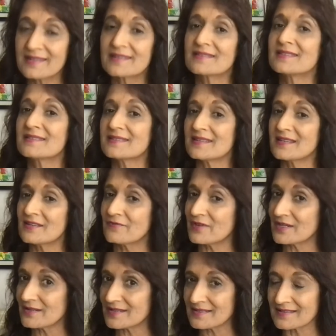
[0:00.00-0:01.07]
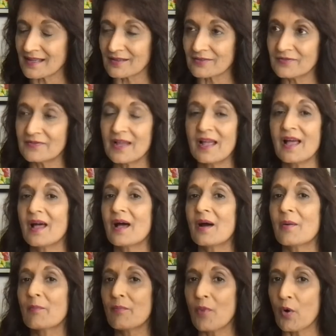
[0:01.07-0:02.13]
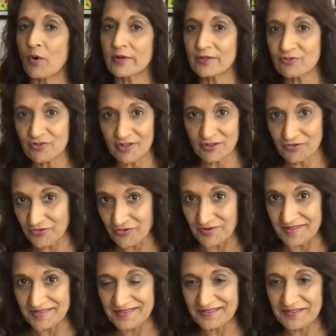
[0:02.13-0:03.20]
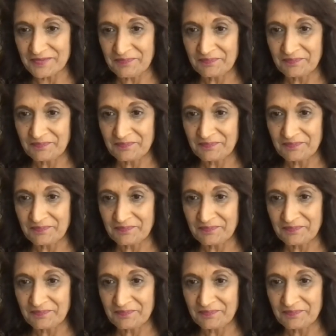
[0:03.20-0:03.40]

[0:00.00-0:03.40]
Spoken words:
saving herself mortgage interest.